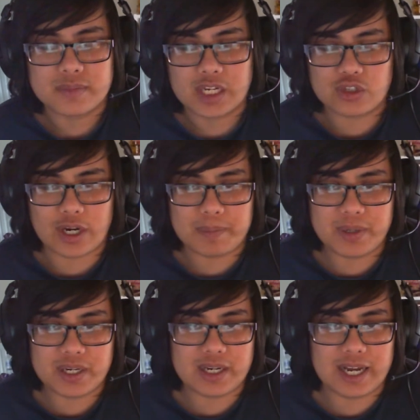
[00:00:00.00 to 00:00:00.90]

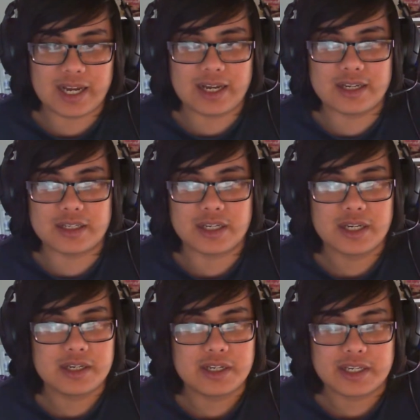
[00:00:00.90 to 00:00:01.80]
Drampa, and
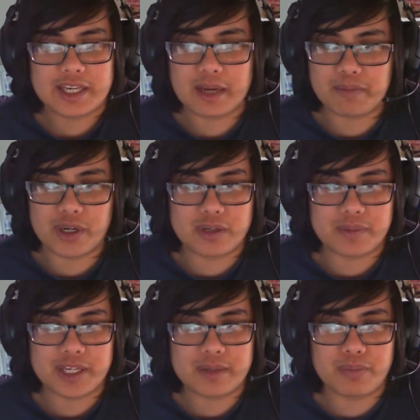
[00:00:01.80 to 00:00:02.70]
kept
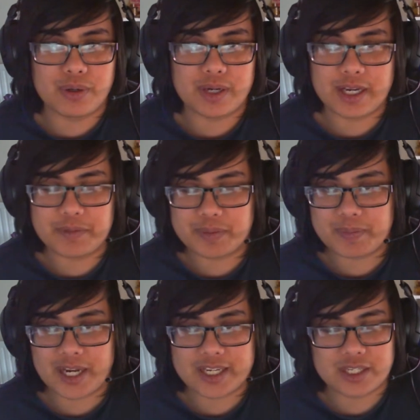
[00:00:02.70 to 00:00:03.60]
Bunnelby in, putting items
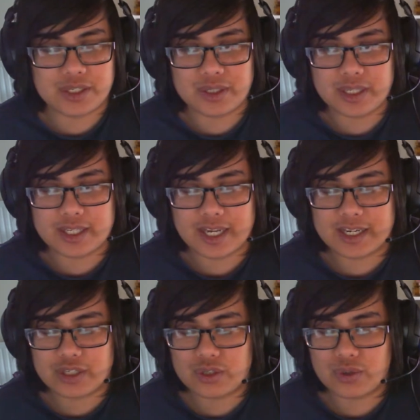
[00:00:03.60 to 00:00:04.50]
back into the
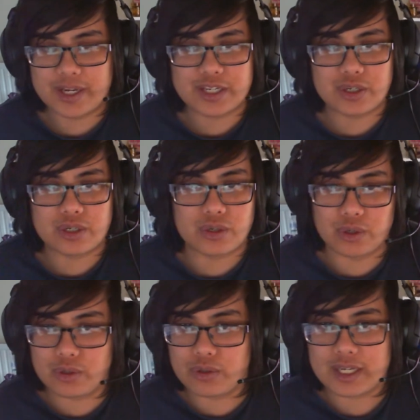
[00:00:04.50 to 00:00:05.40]
deck, so I
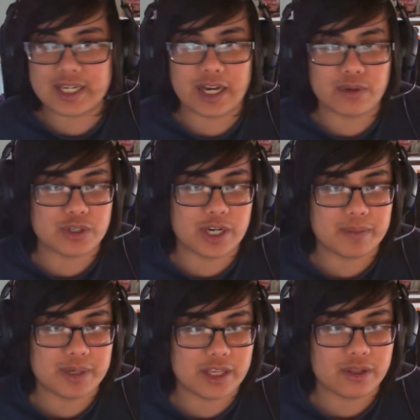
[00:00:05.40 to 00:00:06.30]
couldn't attack with
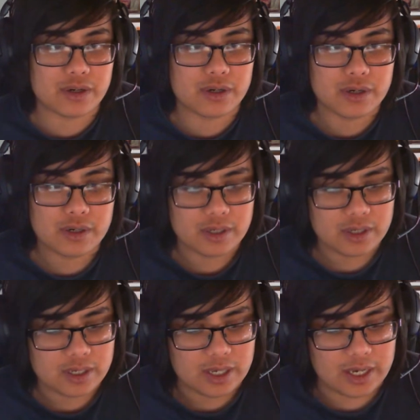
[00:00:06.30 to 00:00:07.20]
Drampa either.
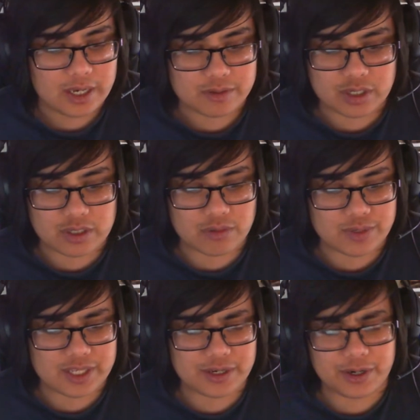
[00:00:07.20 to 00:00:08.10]
Just a
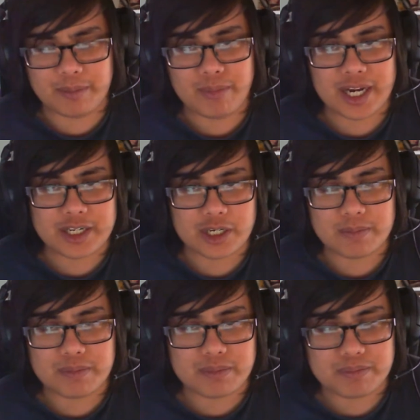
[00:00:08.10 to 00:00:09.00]
really annoying matchup,
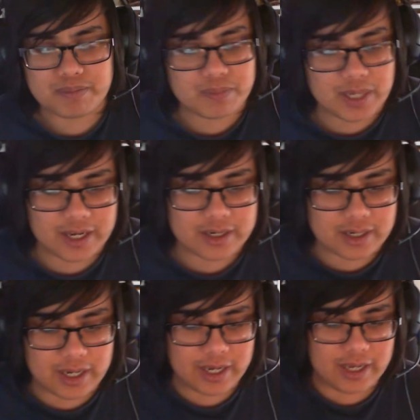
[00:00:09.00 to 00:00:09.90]
and
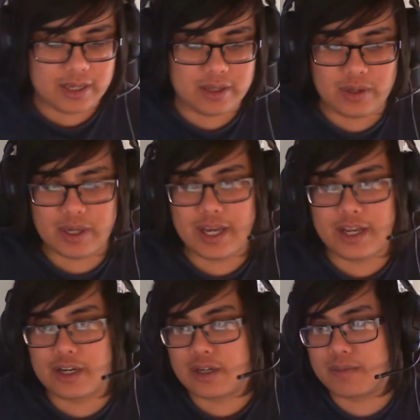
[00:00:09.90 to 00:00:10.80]

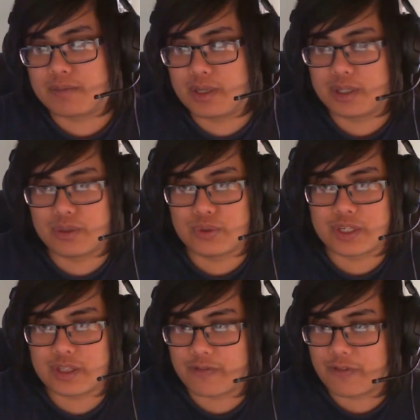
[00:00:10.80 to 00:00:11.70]
ended up
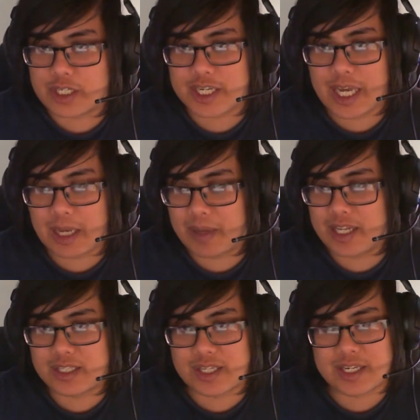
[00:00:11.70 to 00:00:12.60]
losing the first game,
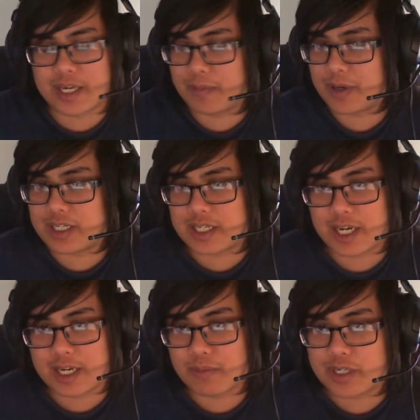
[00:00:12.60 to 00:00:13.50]
and second game went to
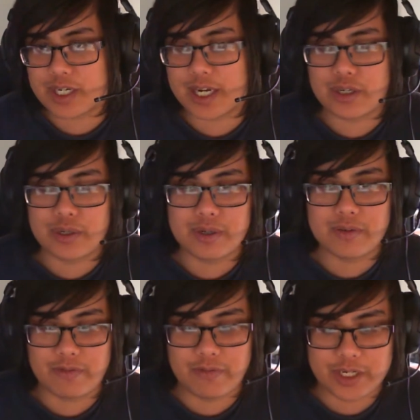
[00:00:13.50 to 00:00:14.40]
time, which I couldn't
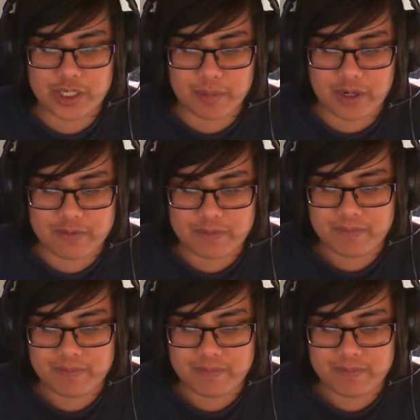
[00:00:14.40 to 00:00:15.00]
finish him off